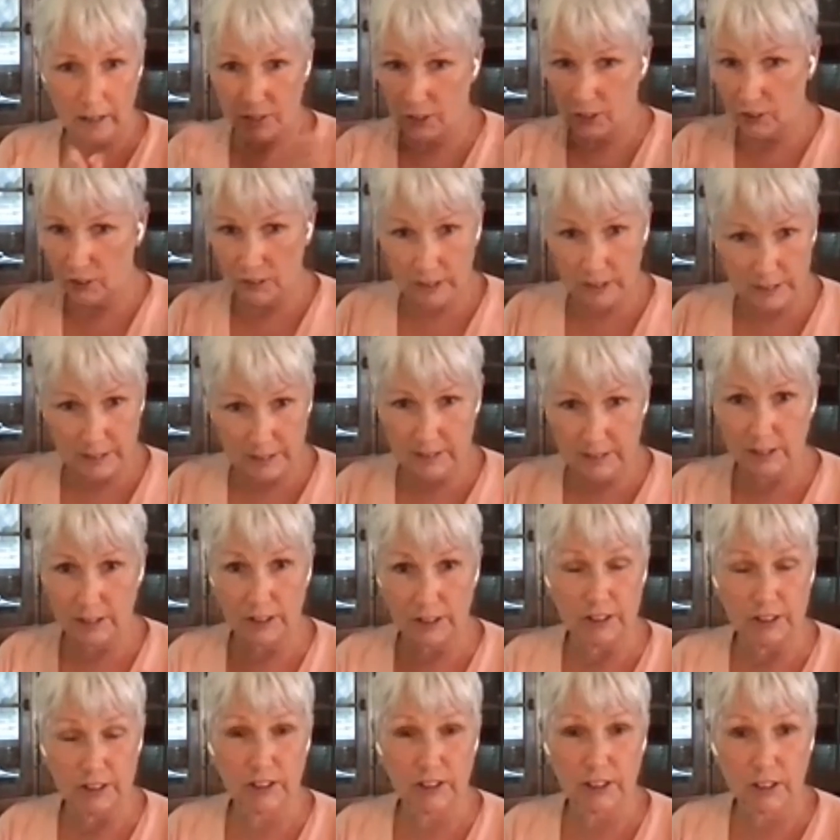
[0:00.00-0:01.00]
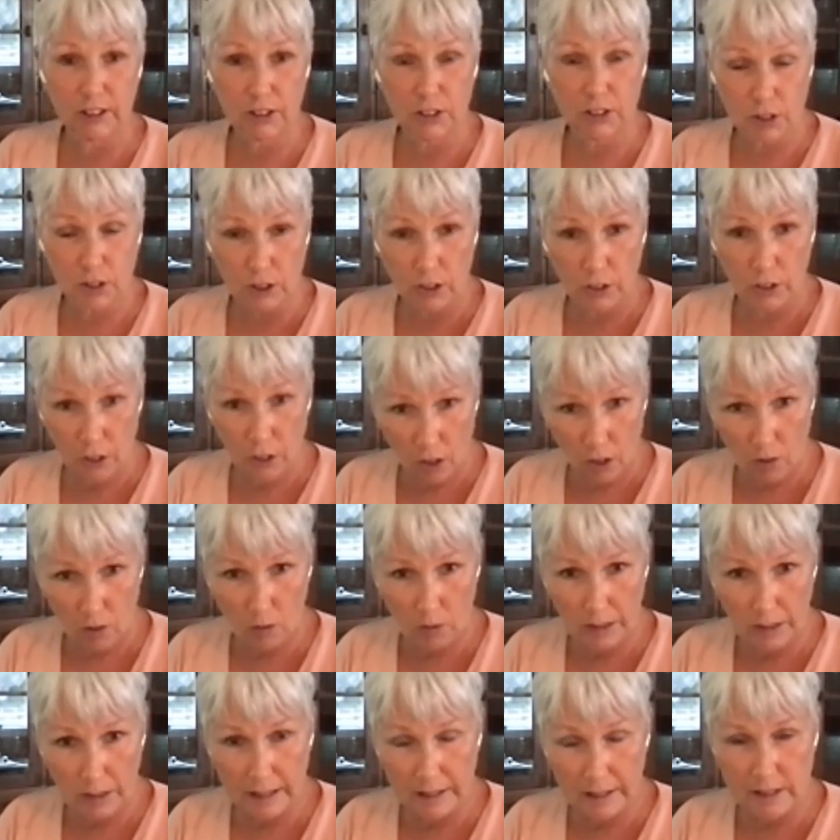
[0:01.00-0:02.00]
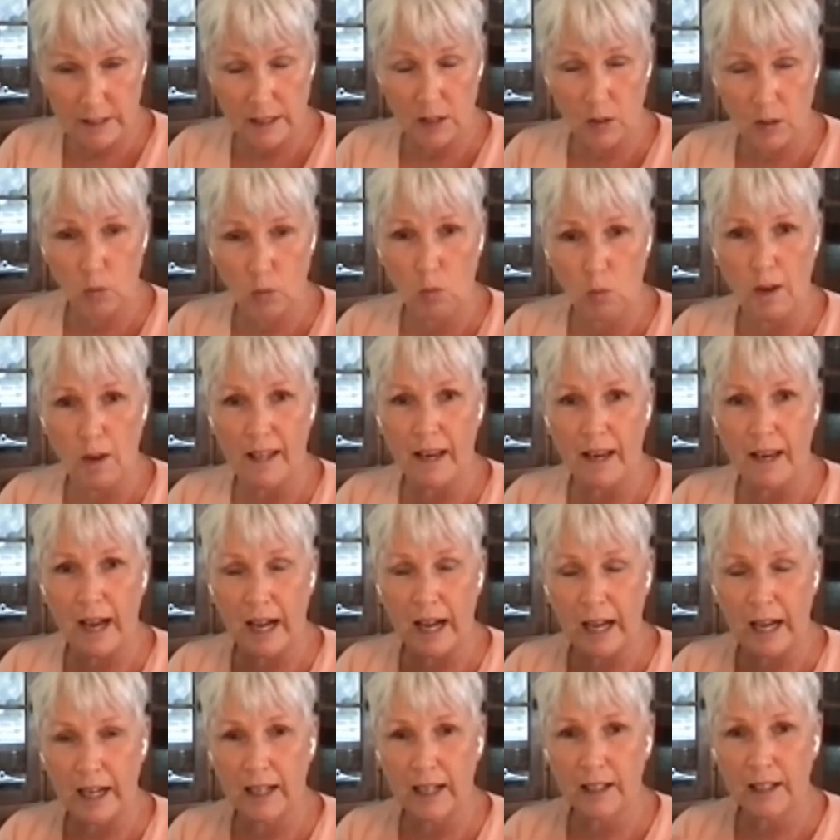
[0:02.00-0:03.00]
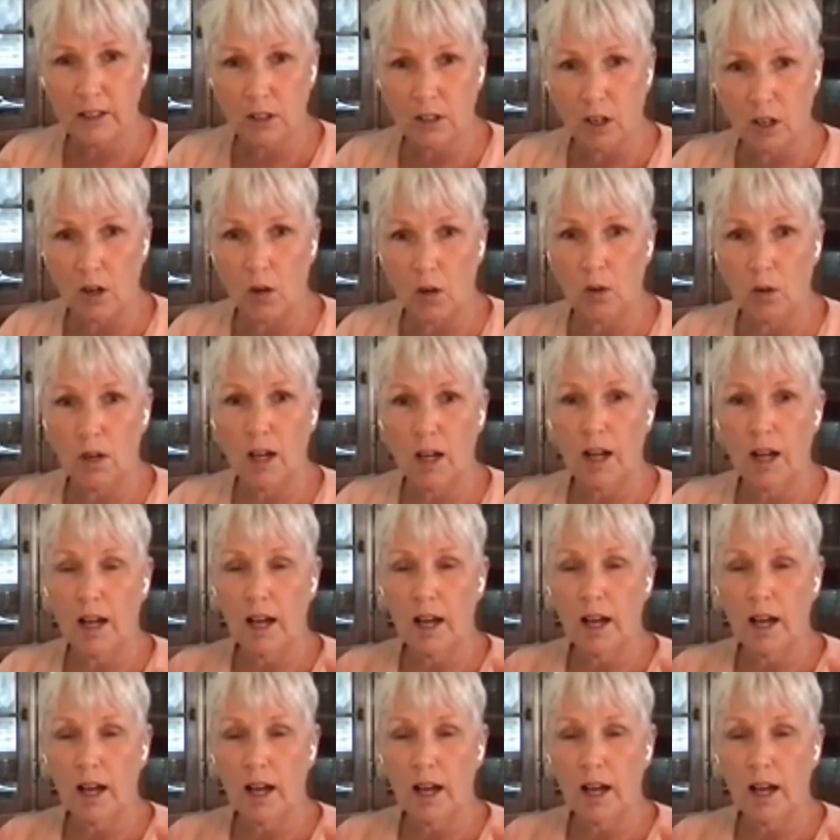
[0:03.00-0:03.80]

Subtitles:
your listeners to know is that when I go,